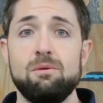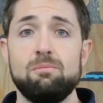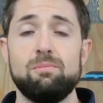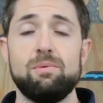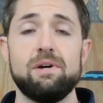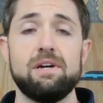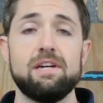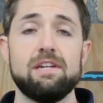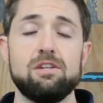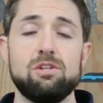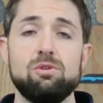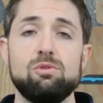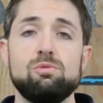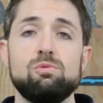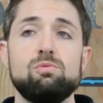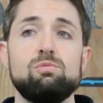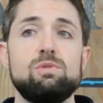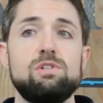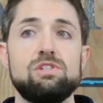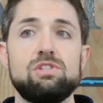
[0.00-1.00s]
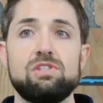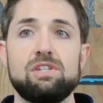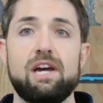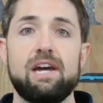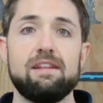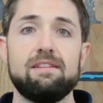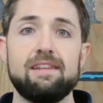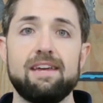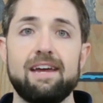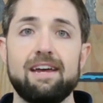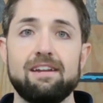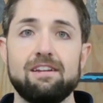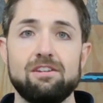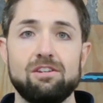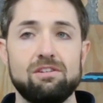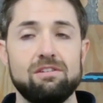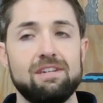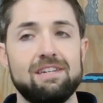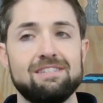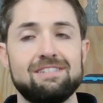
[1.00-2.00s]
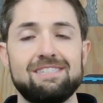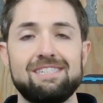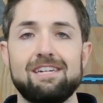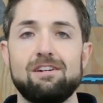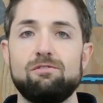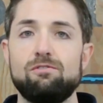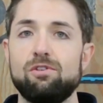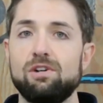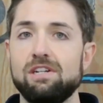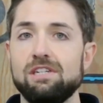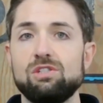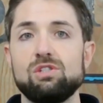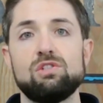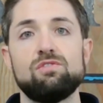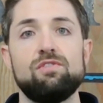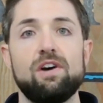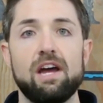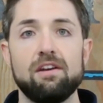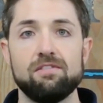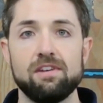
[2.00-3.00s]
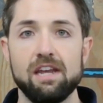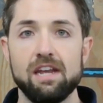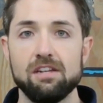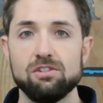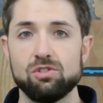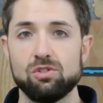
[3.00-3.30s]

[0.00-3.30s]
but you decide that instead of running just 5Ks,